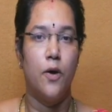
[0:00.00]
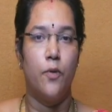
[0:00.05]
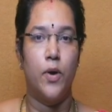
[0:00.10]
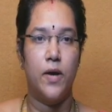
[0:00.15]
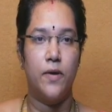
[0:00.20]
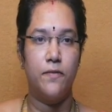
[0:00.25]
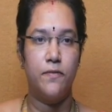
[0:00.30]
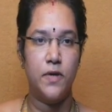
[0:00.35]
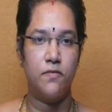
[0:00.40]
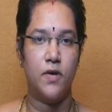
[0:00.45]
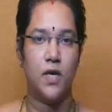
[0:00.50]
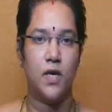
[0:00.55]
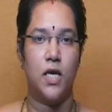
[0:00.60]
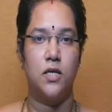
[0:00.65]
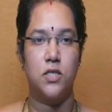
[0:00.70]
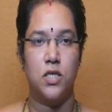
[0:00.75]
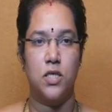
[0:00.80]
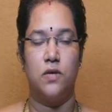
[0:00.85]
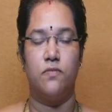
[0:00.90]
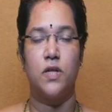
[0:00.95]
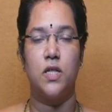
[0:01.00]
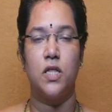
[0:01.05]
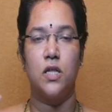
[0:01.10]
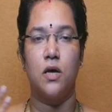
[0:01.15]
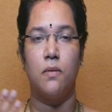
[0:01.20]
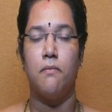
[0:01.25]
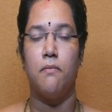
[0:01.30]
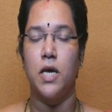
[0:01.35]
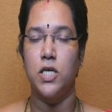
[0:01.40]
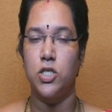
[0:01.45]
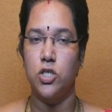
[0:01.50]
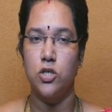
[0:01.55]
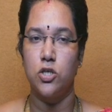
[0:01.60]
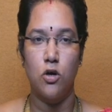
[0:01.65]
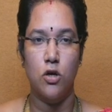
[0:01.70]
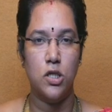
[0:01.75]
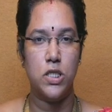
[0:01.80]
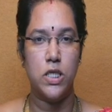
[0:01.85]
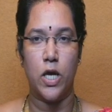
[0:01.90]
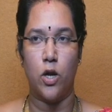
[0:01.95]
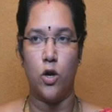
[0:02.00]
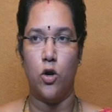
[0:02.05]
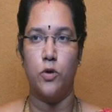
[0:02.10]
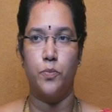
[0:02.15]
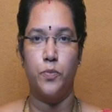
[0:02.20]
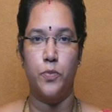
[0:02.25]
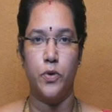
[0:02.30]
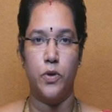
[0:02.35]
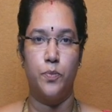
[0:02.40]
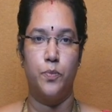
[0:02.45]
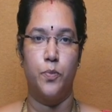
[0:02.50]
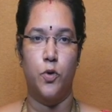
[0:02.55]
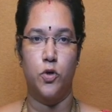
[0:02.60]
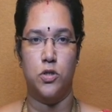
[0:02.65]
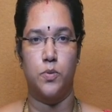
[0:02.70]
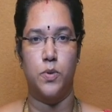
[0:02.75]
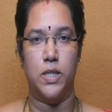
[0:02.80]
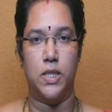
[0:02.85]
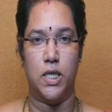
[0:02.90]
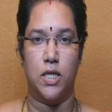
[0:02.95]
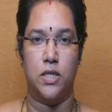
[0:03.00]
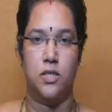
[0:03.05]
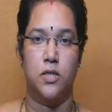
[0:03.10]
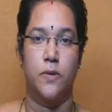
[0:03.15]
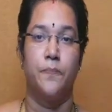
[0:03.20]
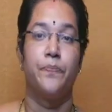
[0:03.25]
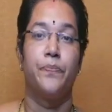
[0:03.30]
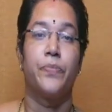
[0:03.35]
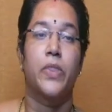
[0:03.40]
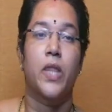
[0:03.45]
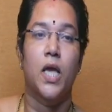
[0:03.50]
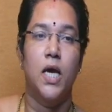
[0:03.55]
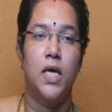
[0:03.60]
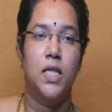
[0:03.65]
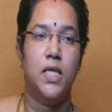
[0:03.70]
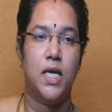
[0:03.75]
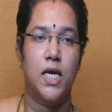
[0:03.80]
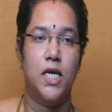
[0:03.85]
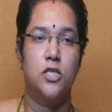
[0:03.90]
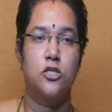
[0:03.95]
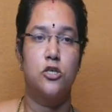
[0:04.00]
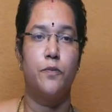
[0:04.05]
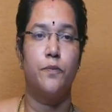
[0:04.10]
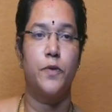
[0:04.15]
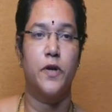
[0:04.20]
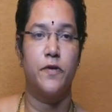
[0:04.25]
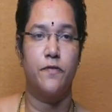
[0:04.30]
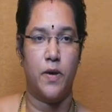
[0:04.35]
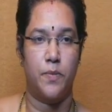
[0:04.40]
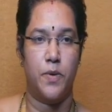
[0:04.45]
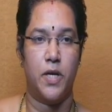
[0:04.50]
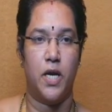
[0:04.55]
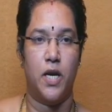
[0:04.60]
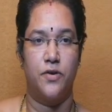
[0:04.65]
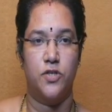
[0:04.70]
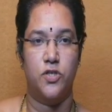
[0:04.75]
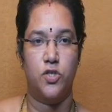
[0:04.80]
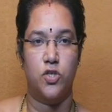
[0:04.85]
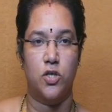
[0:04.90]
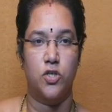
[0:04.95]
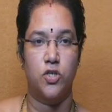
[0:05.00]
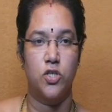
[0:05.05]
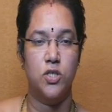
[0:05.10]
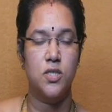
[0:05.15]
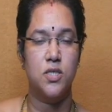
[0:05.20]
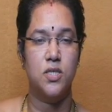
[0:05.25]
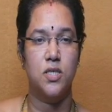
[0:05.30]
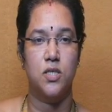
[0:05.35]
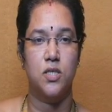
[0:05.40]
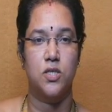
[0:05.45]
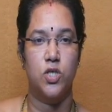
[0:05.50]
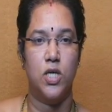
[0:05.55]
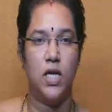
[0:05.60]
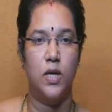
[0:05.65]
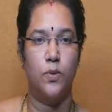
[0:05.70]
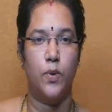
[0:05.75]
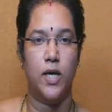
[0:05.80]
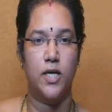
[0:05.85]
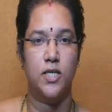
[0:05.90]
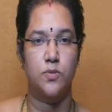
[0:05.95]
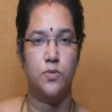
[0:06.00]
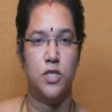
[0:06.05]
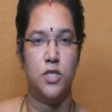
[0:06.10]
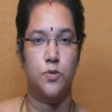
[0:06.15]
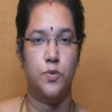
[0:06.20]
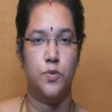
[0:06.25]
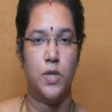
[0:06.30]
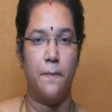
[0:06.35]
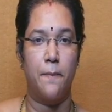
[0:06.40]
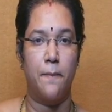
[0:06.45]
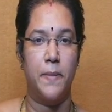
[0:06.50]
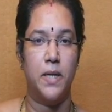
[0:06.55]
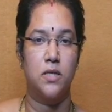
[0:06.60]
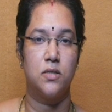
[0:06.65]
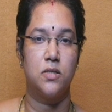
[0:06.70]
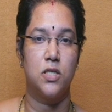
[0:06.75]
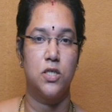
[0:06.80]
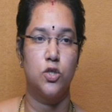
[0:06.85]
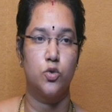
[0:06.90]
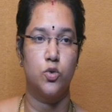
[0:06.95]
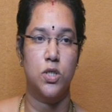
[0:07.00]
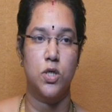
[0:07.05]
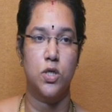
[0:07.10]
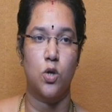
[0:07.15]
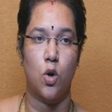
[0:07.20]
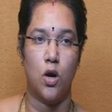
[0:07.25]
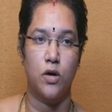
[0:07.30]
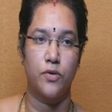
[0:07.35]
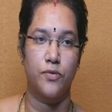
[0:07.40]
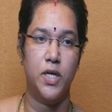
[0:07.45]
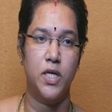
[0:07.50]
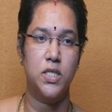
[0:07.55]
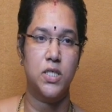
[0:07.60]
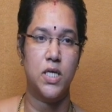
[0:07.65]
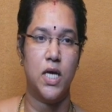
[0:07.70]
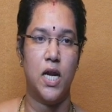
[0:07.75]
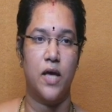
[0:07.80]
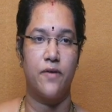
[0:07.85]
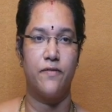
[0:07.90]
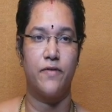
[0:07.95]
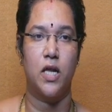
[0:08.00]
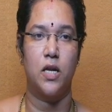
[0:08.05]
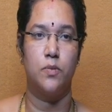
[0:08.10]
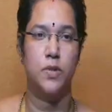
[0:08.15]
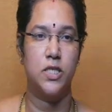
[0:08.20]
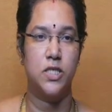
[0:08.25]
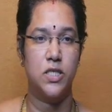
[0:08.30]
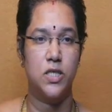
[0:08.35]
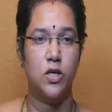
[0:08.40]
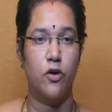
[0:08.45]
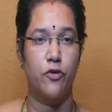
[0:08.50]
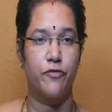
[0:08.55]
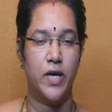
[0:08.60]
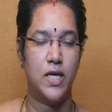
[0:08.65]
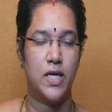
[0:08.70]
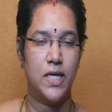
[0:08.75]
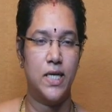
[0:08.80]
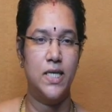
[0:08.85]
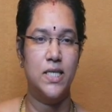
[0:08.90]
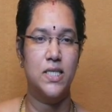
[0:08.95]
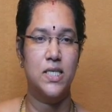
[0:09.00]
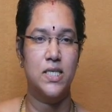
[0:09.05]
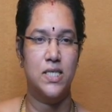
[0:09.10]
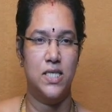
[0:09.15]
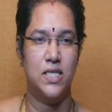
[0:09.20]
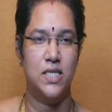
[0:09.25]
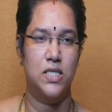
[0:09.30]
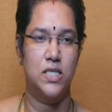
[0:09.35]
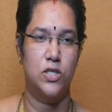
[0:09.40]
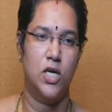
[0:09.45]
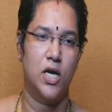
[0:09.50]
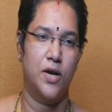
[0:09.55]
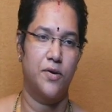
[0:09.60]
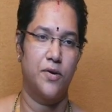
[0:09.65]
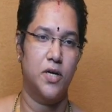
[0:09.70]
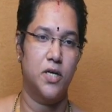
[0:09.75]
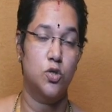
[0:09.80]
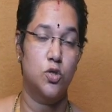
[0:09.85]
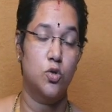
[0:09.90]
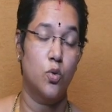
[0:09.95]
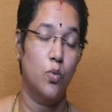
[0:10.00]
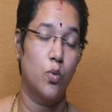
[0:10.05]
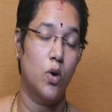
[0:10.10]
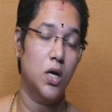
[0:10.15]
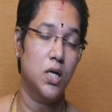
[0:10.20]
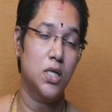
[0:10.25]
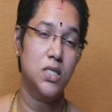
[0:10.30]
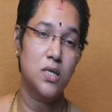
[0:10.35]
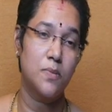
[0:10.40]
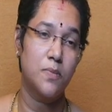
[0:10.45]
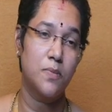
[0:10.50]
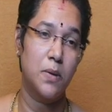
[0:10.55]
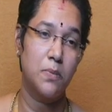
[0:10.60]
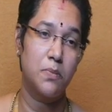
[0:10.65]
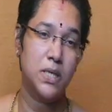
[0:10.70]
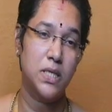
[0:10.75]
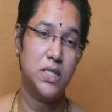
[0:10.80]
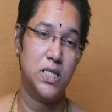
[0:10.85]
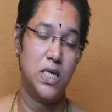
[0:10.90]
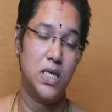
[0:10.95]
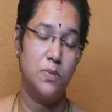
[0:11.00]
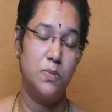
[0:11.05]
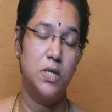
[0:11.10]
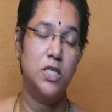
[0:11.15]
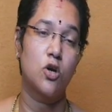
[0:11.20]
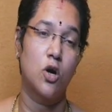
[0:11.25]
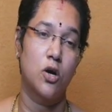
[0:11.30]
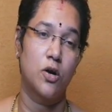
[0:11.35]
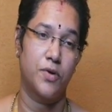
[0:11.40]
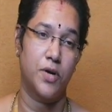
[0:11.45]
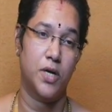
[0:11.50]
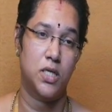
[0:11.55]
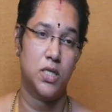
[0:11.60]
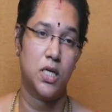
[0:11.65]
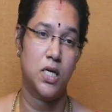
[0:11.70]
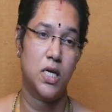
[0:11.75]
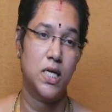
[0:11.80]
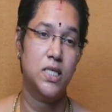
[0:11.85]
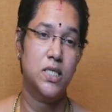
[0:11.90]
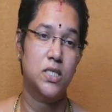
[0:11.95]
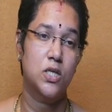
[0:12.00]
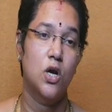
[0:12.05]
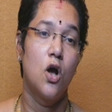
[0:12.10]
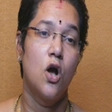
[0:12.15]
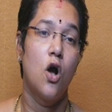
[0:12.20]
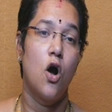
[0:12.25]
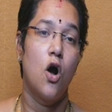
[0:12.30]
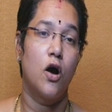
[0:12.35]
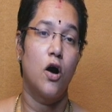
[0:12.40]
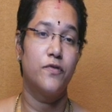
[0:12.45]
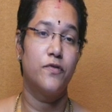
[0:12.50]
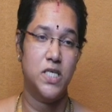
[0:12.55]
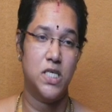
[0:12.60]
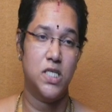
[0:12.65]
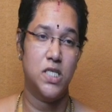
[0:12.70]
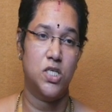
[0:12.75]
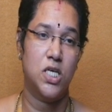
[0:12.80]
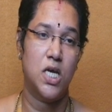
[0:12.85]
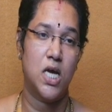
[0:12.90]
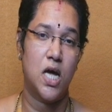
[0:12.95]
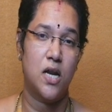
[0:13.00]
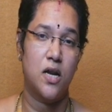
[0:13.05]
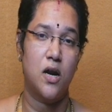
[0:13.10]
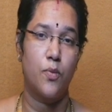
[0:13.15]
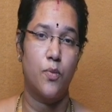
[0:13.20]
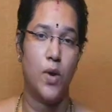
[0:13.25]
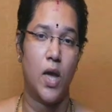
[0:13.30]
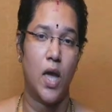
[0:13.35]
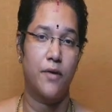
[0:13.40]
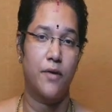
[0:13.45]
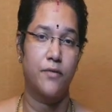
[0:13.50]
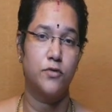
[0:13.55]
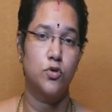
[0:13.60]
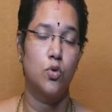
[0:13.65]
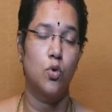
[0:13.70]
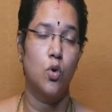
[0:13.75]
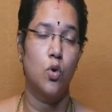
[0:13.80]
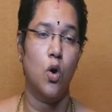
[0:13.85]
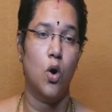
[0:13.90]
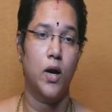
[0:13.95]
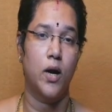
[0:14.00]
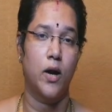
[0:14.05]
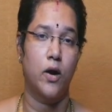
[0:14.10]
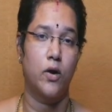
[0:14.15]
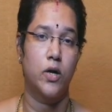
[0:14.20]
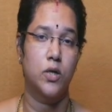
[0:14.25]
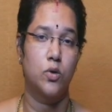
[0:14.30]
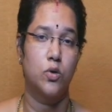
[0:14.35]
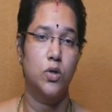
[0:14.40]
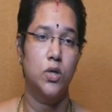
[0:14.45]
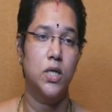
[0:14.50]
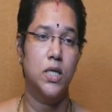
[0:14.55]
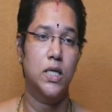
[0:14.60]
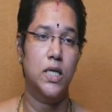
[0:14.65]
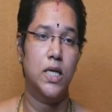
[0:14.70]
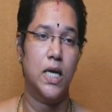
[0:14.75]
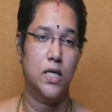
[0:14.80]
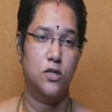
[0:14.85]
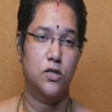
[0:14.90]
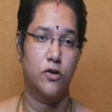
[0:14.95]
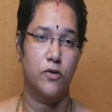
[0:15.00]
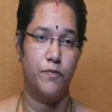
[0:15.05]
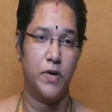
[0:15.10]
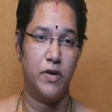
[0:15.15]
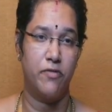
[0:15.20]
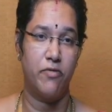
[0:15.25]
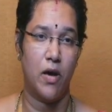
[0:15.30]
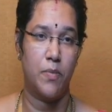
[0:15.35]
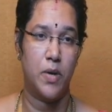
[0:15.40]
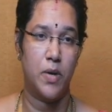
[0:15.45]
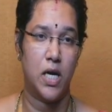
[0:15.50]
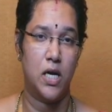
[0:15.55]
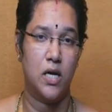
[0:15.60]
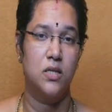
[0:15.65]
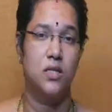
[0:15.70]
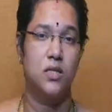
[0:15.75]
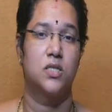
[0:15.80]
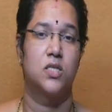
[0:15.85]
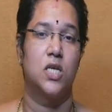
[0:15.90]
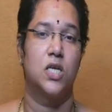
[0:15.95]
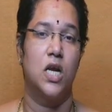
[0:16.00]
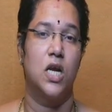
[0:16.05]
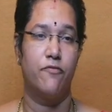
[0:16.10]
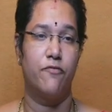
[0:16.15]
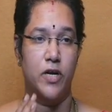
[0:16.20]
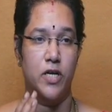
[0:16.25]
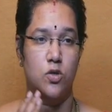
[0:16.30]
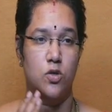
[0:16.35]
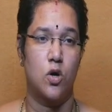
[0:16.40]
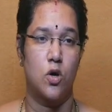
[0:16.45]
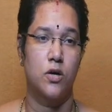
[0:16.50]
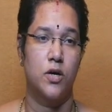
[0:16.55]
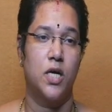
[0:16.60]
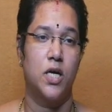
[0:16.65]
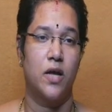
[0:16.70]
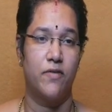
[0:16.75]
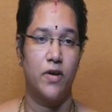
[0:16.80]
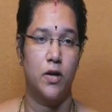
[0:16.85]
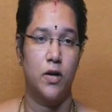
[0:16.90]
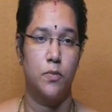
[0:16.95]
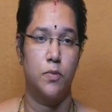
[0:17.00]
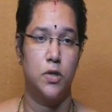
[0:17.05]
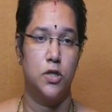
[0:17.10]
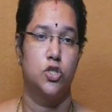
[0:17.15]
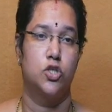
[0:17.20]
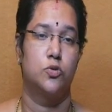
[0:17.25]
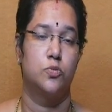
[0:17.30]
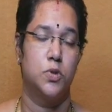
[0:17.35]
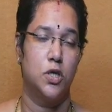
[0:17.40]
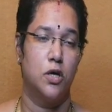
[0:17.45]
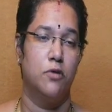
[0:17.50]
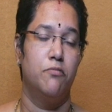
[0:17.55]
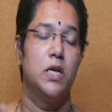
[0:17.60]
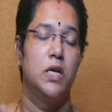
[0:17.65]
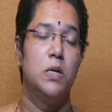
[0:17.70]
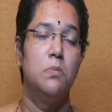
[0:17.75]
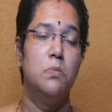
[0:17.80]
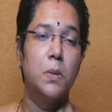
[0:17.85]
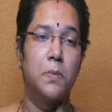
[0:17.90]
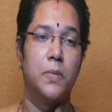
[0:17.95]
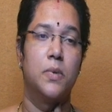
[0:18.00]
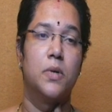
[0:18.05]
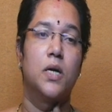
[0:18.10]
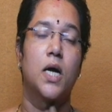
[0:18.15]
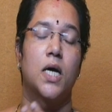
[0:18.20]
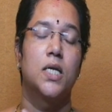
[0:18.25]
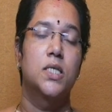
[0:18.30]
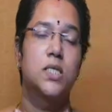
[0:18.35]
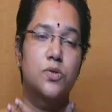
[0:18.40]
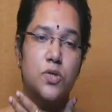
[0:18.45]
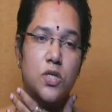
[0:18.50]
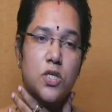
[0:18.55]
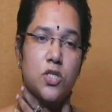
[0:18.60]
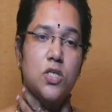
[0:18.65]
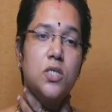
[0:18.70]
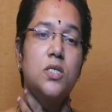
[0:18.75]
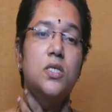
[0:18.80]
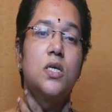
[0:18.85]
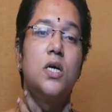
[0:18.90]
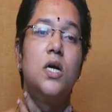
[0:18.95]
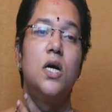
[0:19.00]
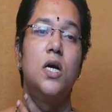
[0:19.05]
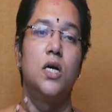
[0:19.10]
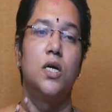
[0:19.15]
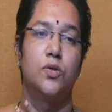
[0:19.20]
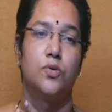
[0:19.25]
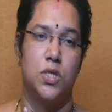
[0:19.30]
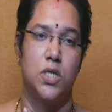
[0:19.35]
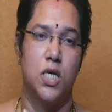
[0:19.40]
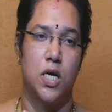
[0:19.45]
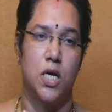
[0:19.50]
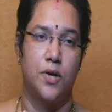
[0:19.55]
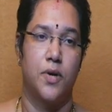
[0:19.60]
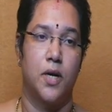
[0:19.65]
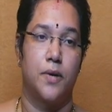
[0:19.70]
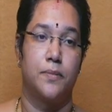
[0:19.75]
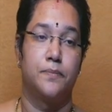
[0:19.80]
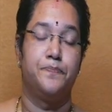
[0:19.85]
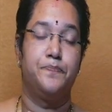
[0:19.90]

heavy weight, even the machine also cannot be portable that. In the case of prefabricated structures, the steel wires must be embedded into the concrete and availability of at least C300. So what is the meant by C means concrete, at least of C300 we have to go on undergone. In case of prefabricated, the steel wires concrete availability should be of minimum consideration is 300.